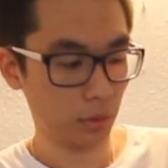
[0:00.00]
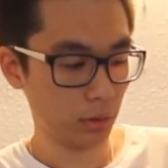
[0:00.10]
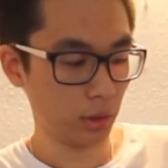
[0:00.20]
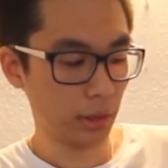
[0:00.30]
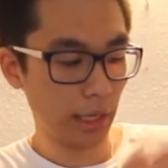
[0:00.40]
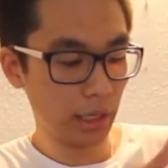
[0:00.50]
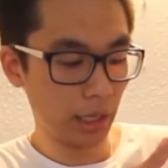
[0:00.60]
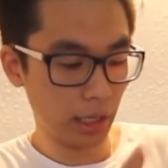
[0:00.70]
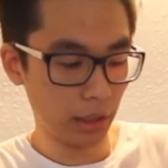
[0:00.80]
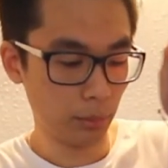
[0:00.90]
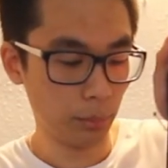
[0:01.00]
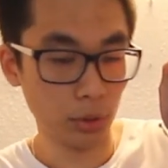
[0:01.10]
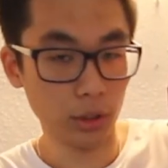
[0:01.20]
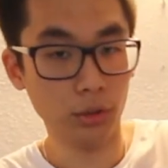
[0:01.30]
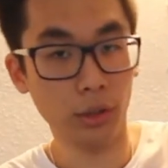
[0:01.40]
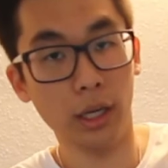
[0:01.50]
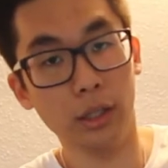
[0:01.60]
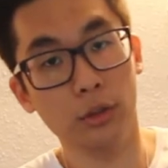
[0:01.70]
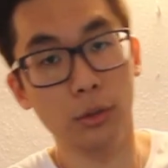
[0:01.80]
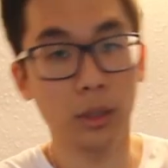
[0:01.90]
the neck and the body
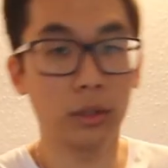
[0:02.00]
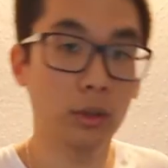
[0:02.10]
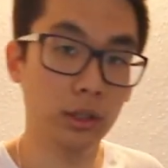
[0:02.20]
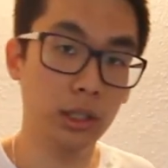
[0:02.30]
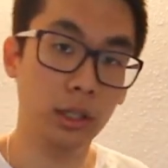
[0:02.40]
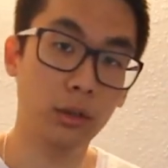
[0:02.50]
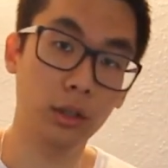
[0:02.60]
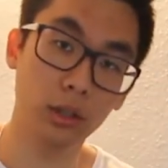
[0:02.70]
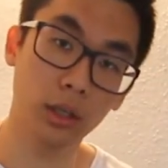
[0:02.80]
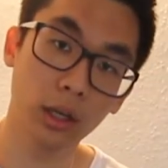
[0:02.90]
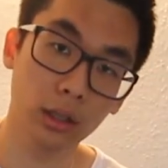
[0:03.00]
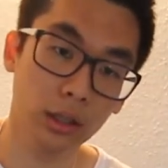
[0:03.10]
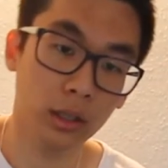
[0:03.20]
together, to make one single guitar.